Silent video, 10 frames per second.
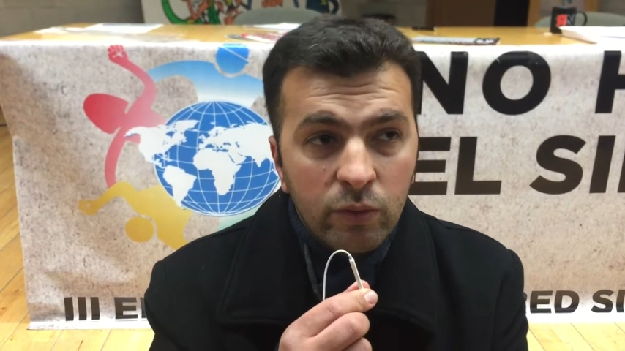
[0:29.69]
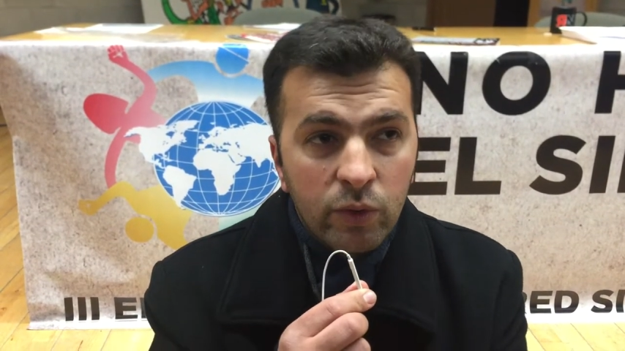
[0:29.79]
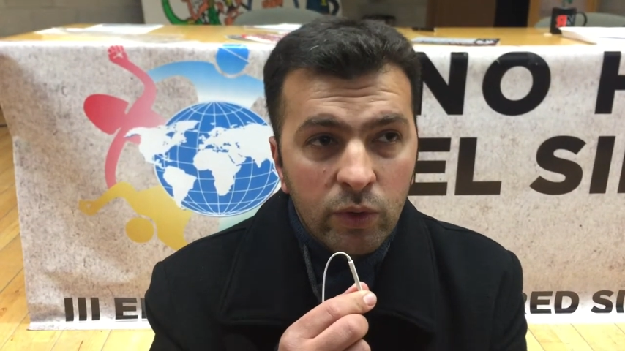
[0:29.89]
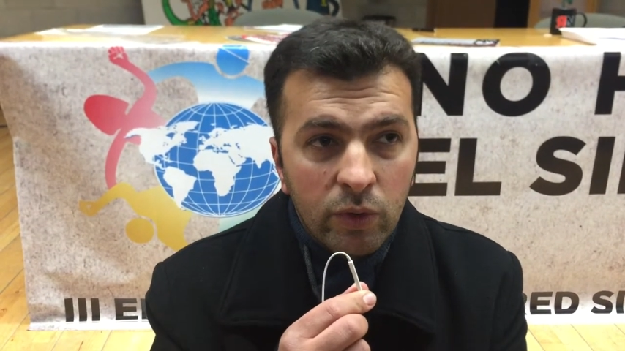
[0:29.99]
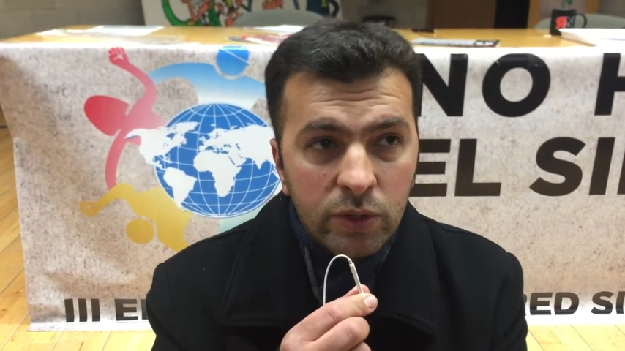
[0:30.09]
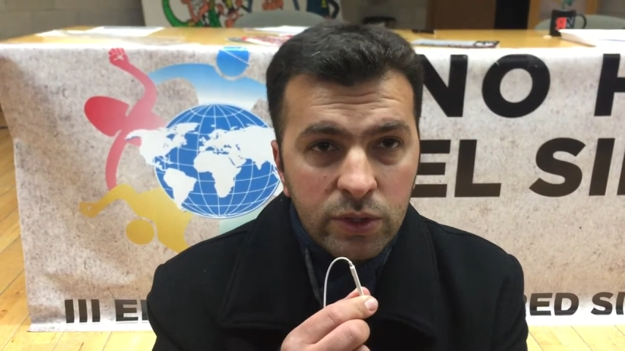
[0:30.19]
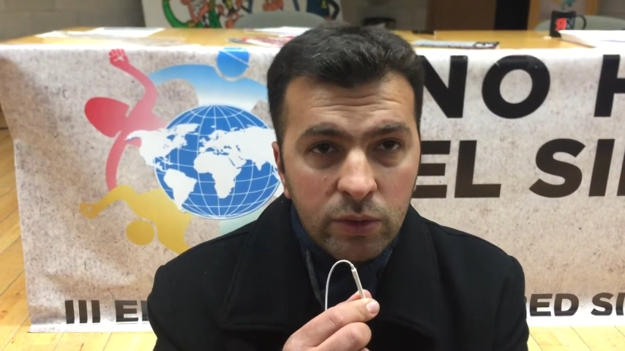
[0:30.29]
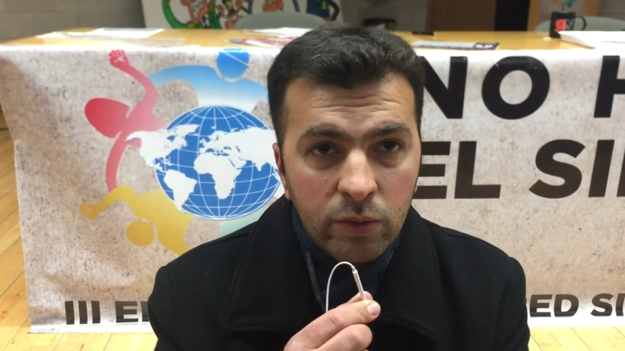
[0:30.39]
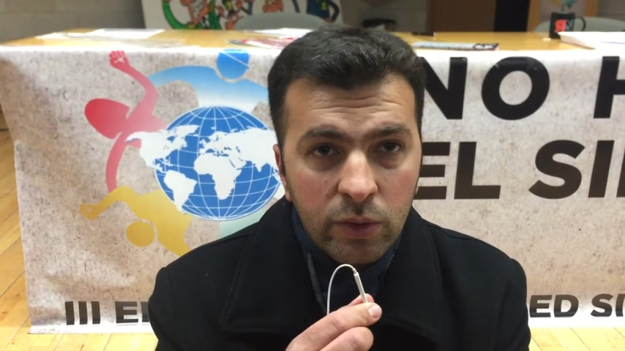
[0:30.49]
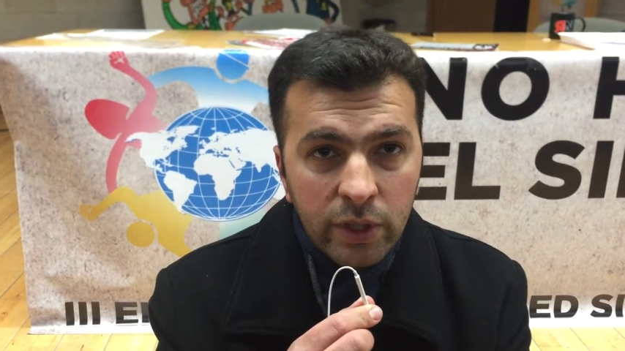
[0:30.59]
We're
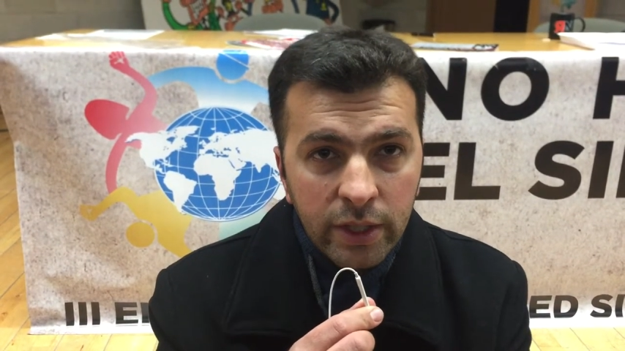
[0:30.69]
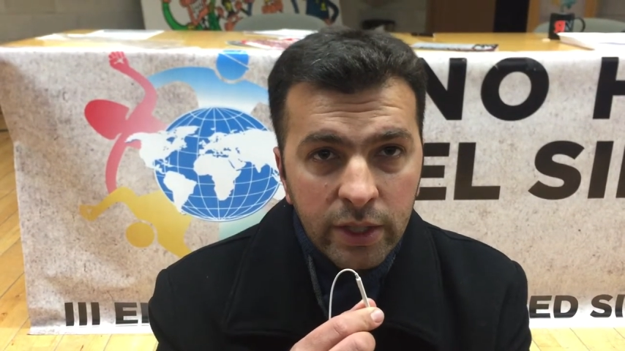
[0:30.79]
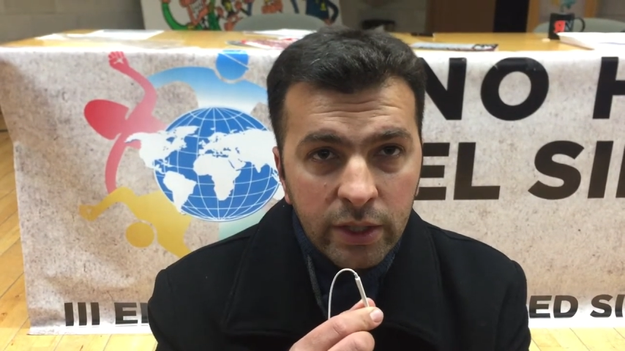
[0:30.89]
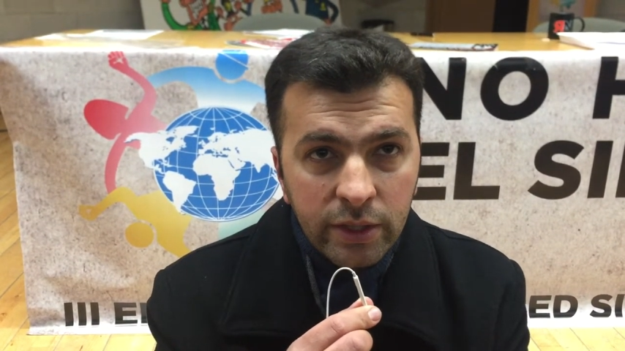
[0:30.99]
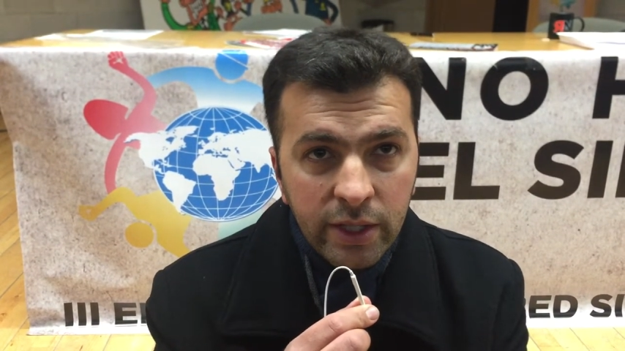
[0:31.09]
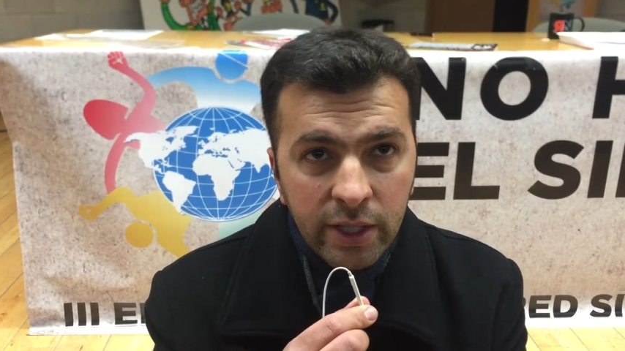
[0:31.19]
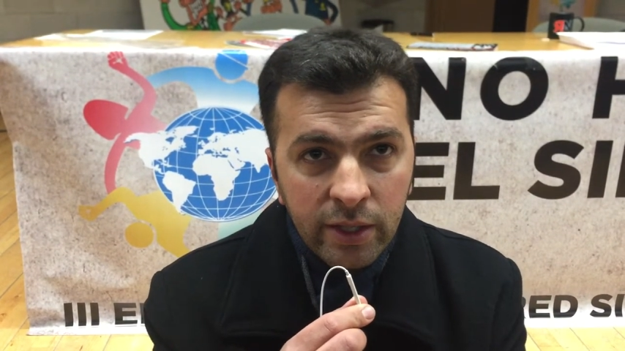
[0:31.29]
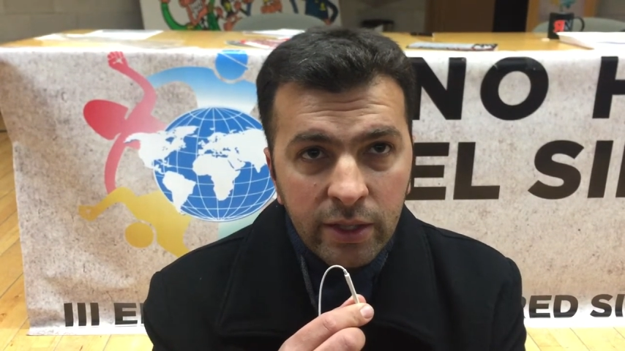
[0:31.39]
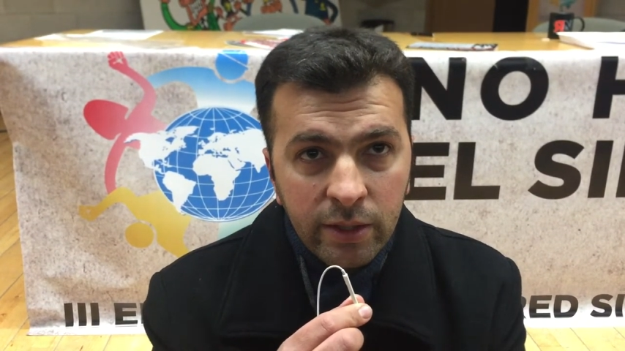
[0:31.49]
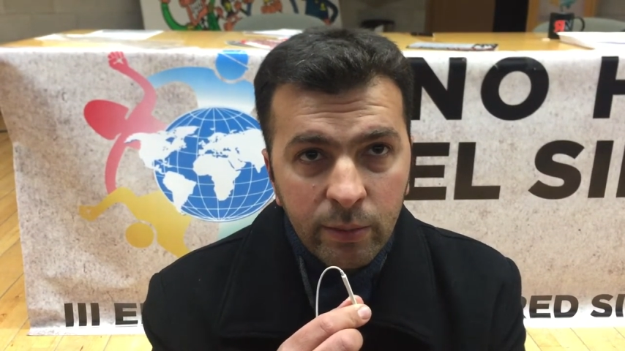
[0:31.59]
also uh,
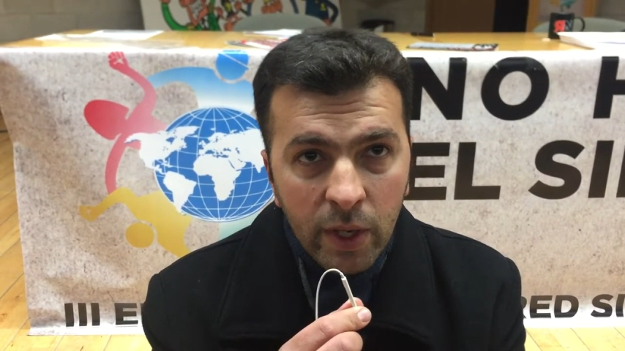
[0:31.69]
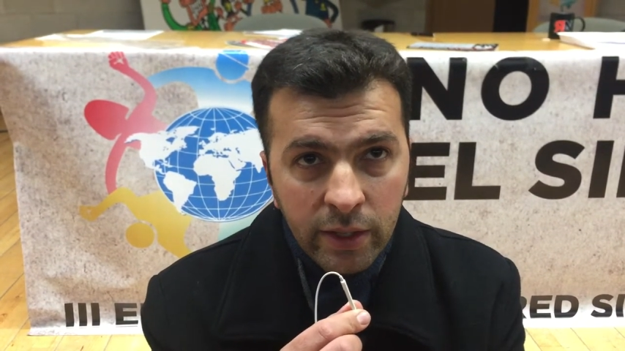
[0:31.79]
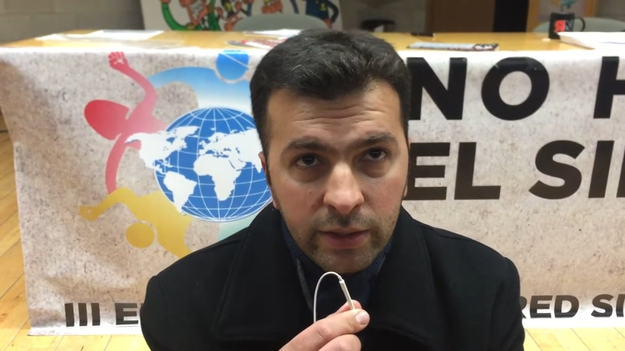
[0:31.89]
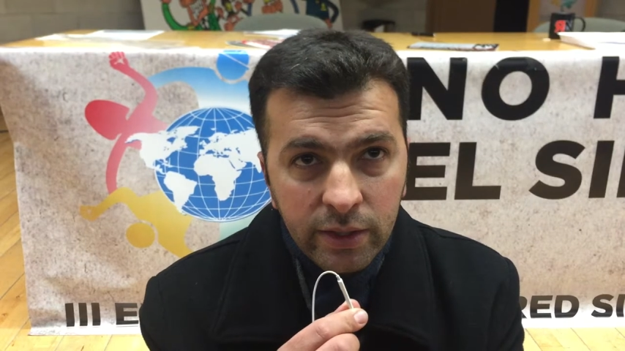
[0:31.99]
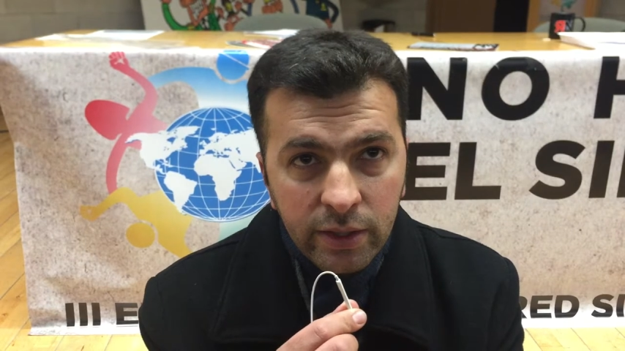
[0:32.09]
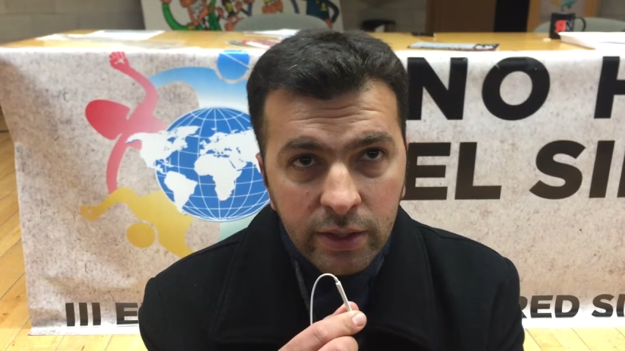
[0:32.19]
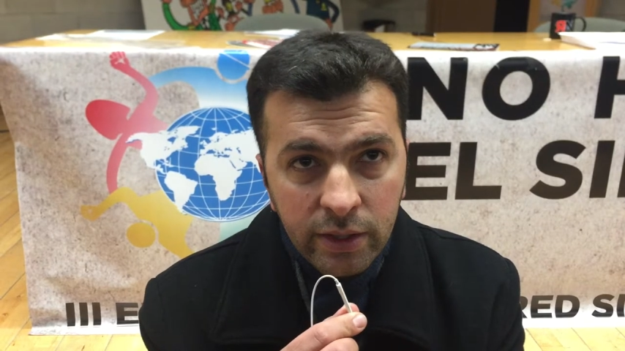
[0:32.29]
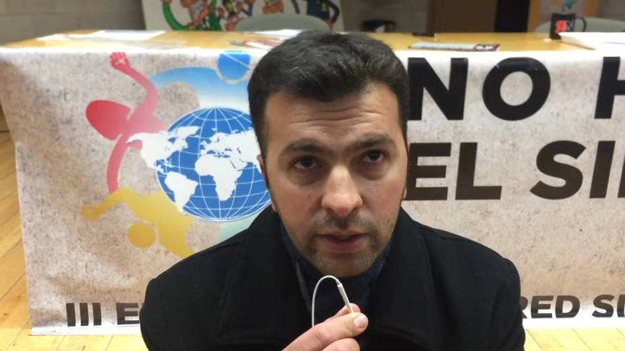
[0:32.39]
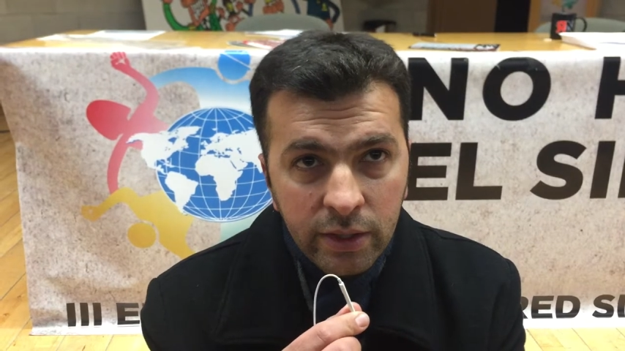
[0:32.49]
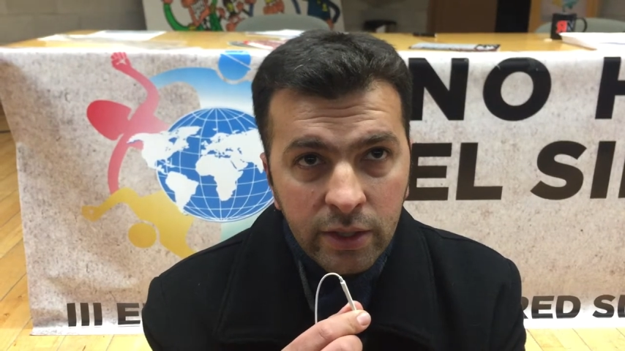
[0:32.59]
taking part
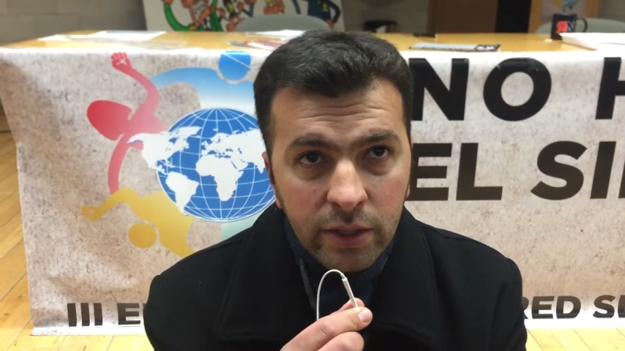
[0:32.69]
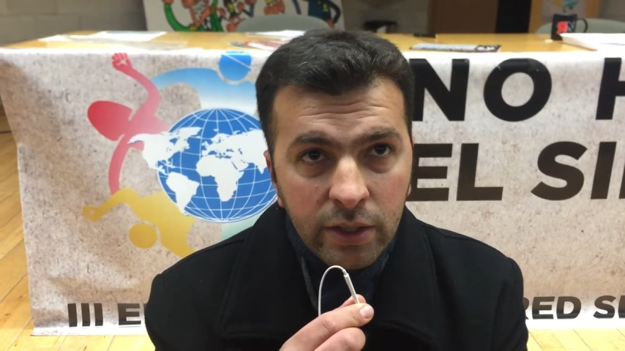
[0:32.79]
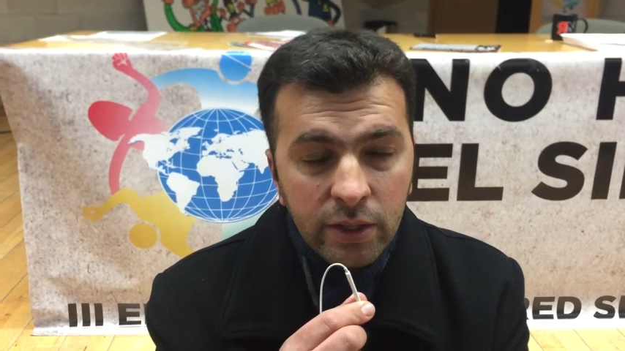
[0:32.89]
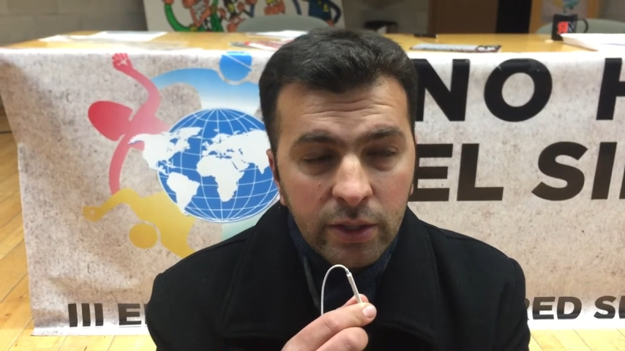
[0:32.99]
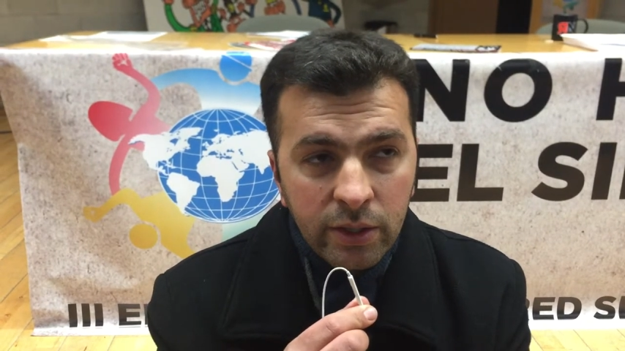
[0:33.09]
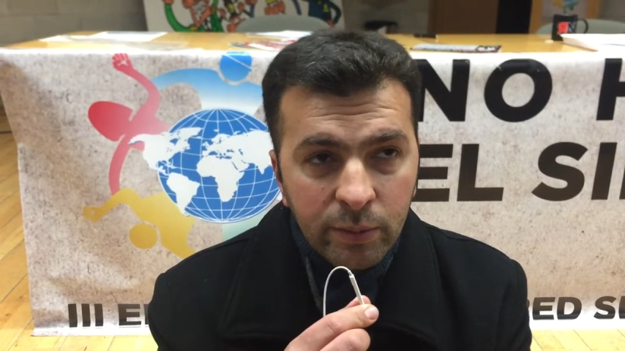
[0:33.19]
in uh, uh,